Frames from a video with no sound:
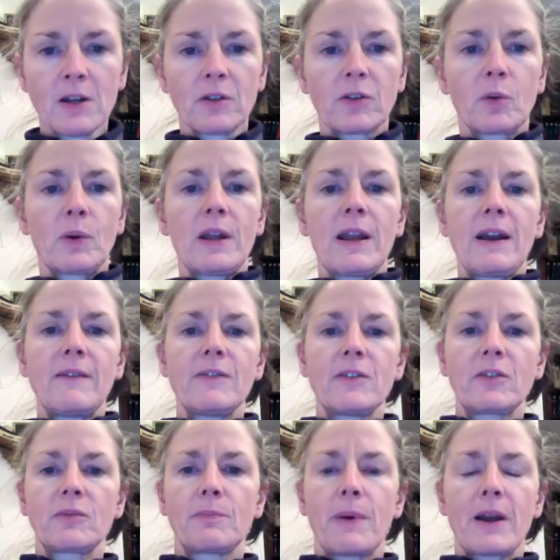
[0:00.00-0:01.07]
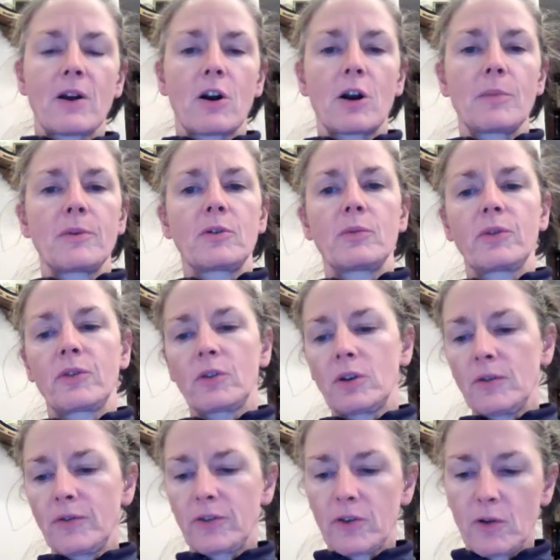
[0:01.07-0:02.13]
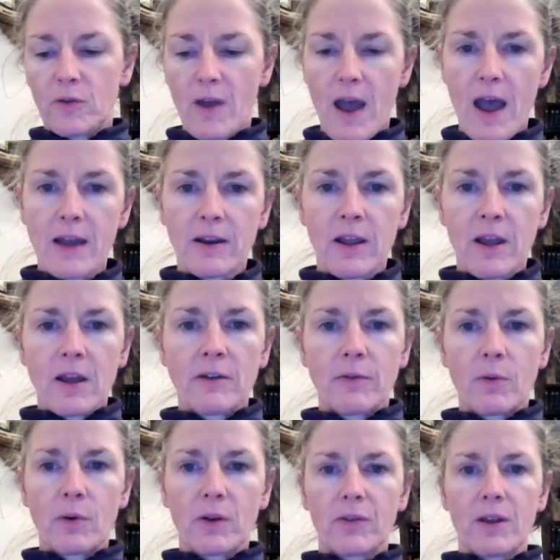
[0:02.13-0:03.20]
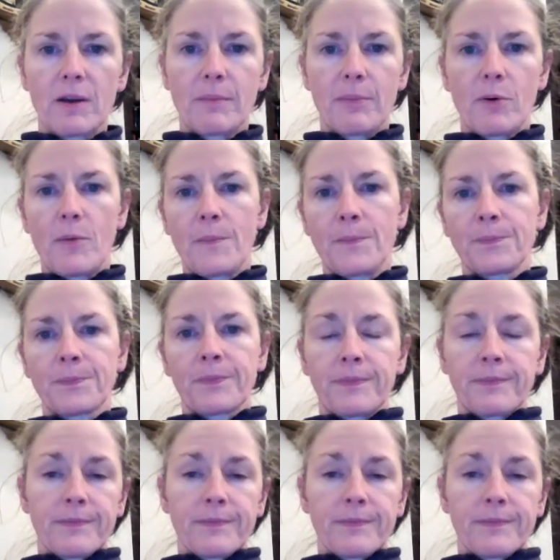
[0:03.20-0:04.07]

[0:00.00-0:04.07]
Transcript: So we have this bicarbonate reserve so that, for example,